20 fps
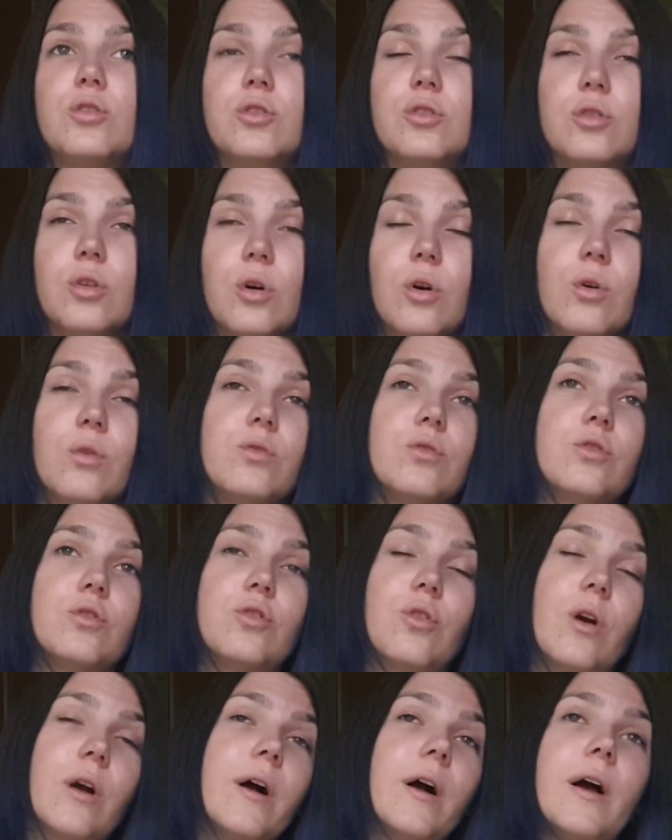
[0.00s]
Don't
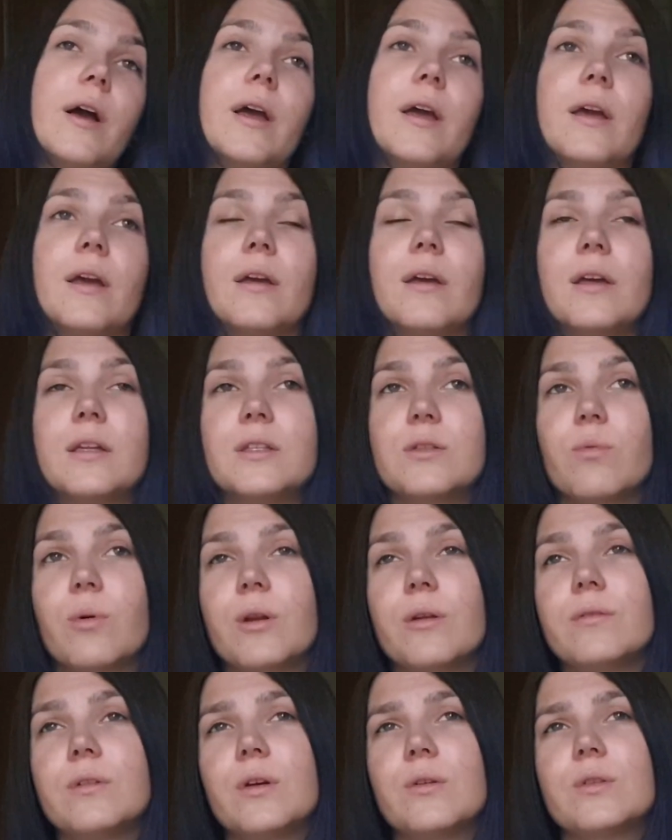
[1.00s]
try, it's one
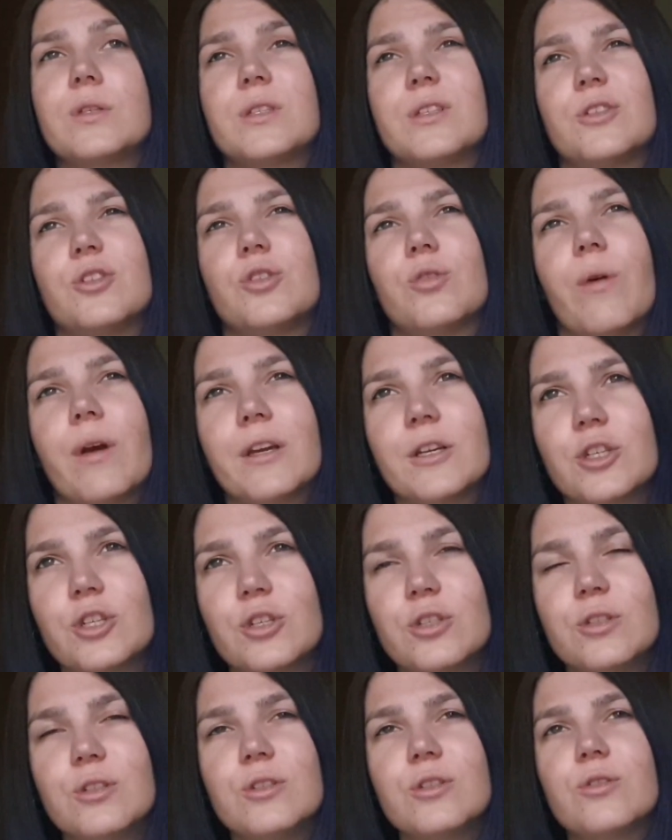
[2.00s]
of those
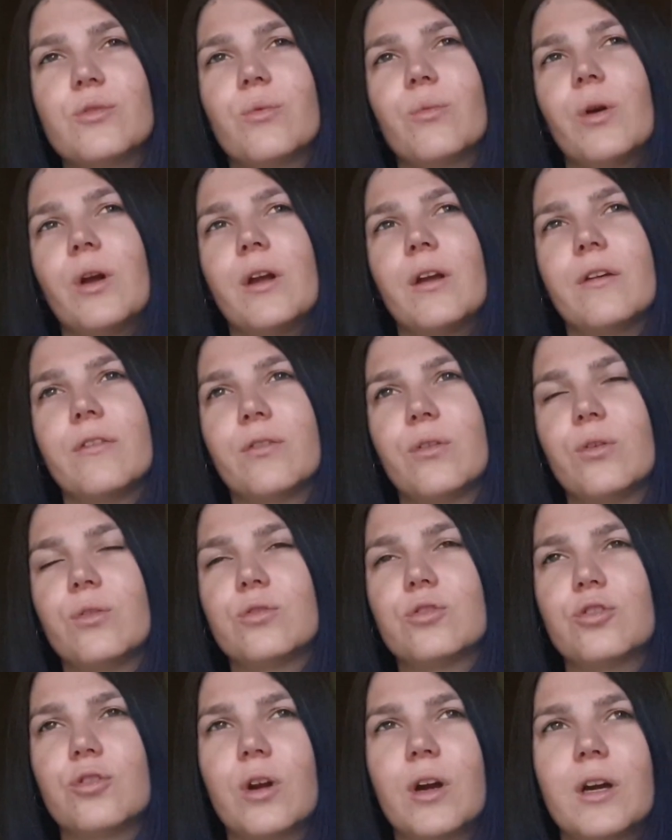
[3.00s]
situations where if you
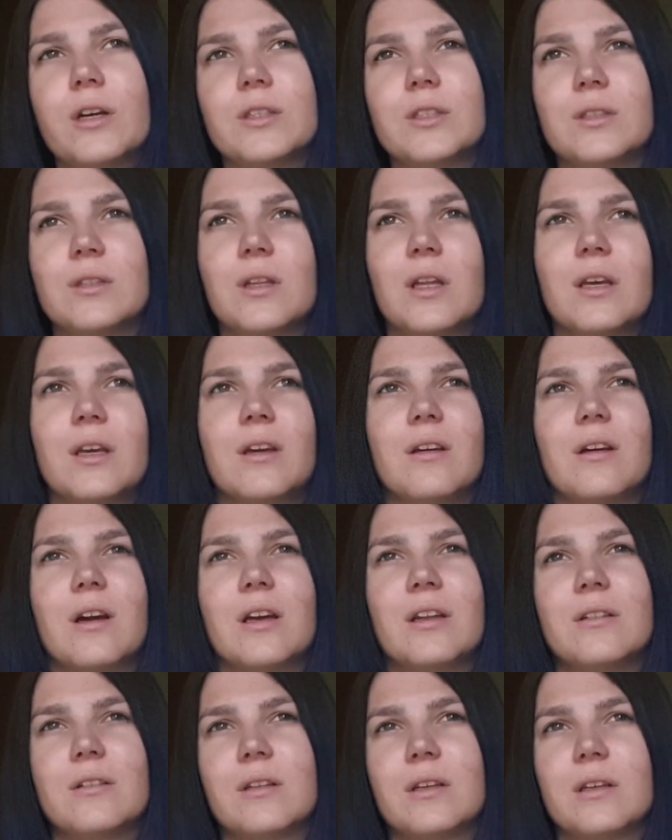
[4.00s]
try to like,
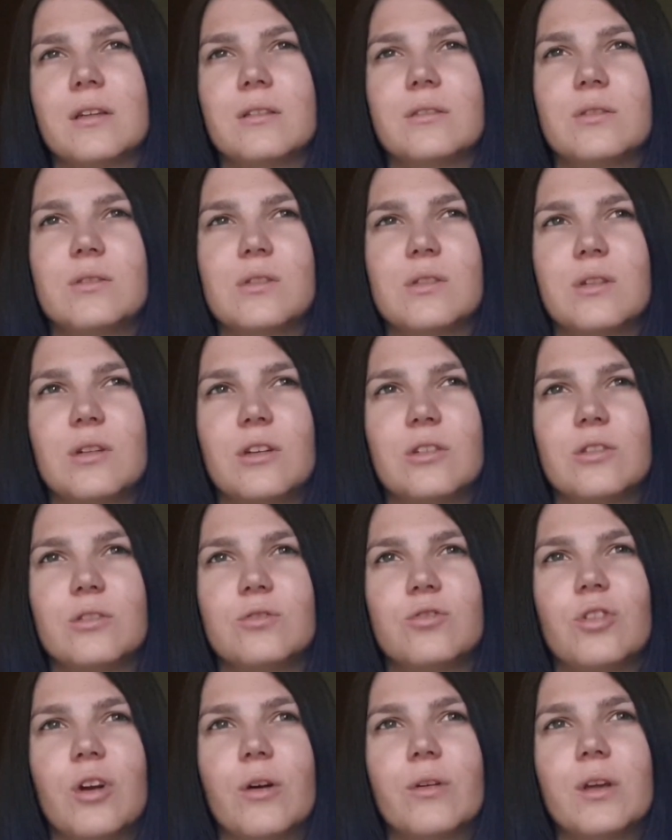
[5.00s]
kind of like sometimes
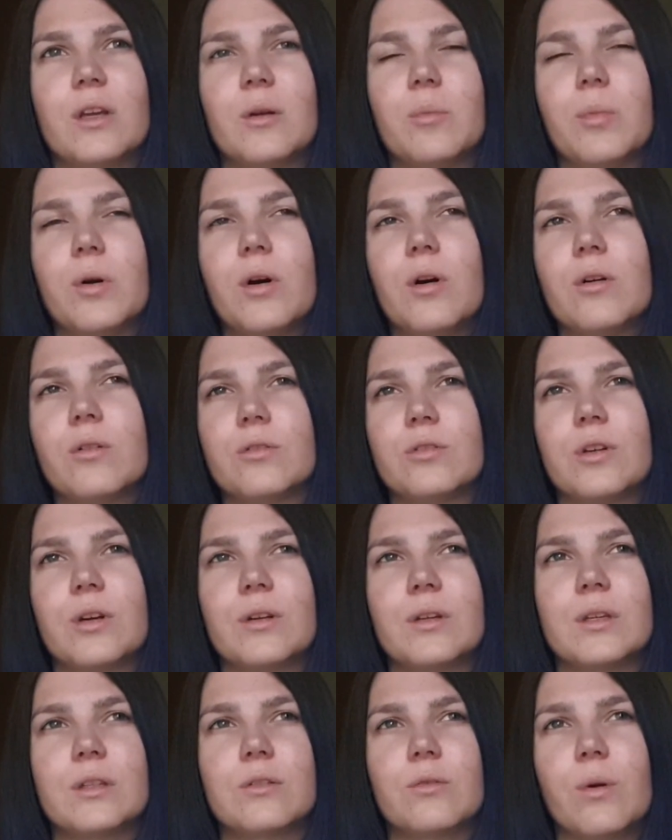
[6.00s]
drowning in a bog or
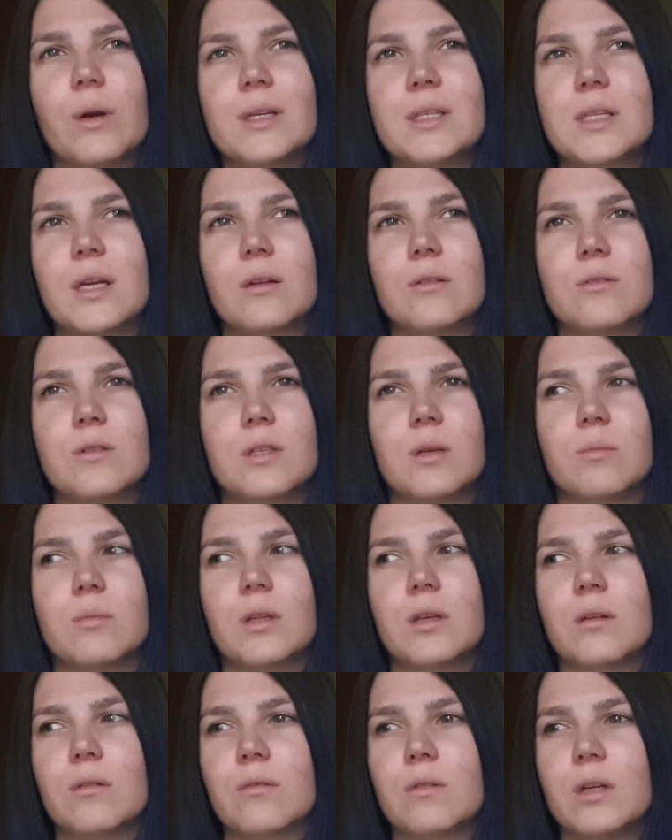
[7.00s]
drowning in quicksand or
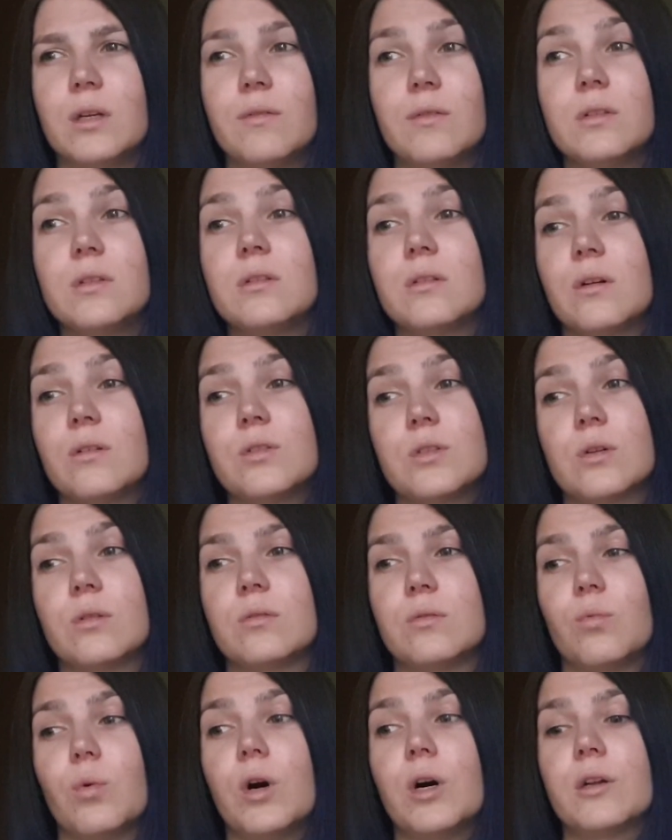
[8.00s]
something, or even also
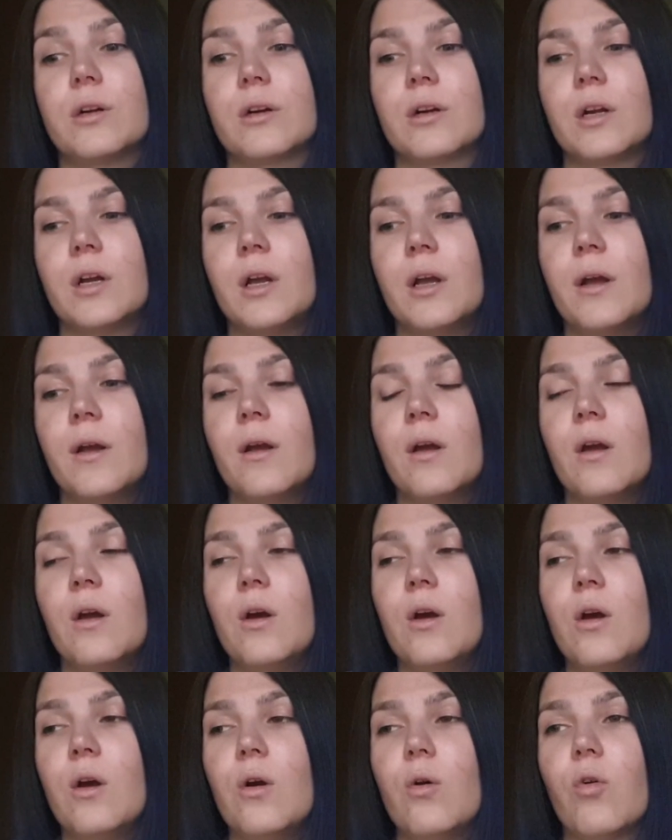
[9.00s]
in water,
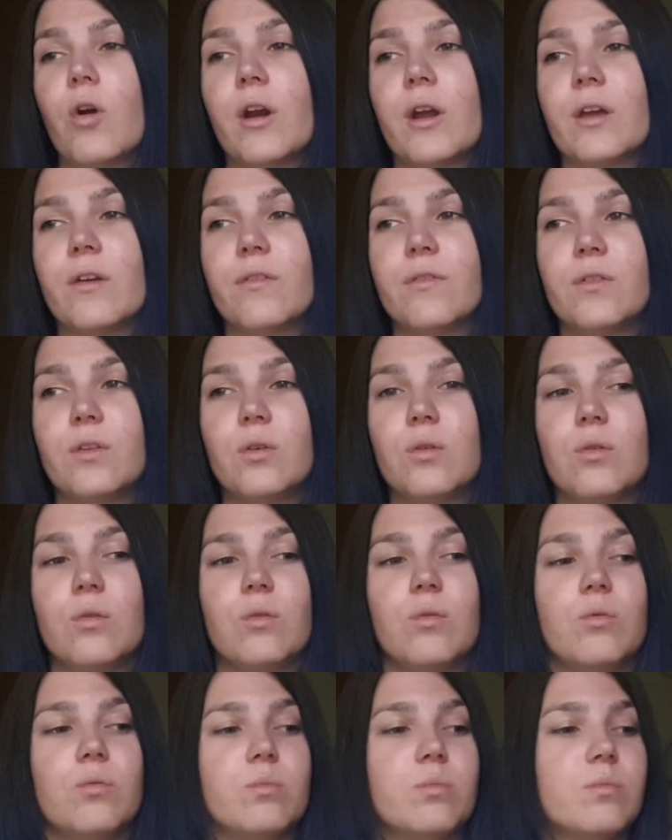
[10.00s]
where if
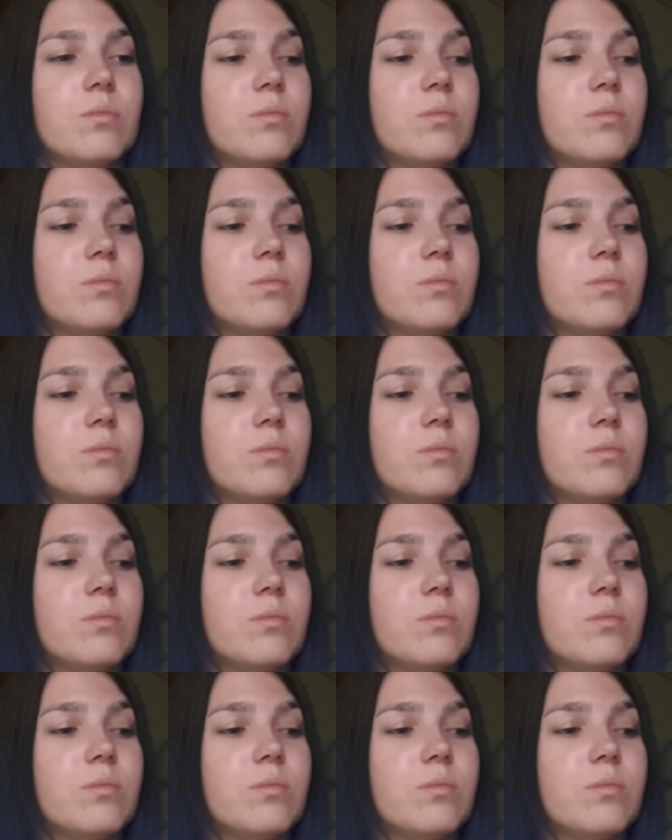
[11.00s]
you're